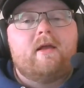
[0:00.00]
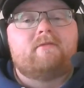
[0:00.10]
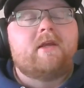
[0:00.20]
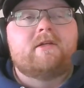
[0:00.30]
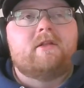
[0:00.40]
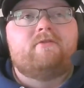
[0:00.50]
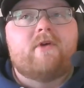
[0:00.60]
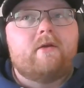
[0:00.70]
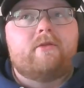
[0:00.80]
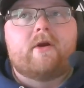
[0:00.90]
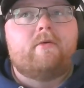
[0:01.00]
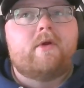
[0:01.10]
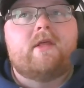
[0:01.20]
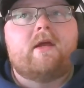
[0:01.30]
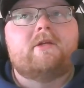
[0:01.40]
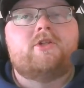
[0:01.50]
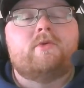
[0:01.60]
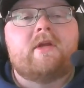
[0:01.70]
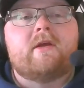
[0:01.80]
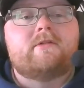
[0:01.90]
if they get to the final, they're going to run into that
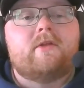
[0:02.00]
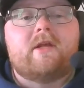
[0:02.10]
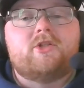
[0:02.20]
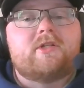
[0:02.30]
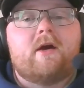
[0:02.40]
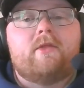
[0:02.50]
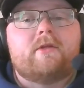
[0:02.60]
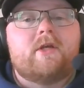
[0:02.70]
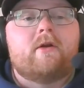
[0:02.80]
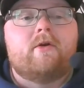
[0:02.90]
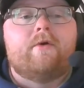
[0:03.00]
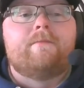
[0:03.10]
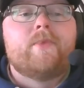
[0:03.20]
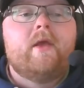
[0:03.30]
issue again. So that's just how that's got to go.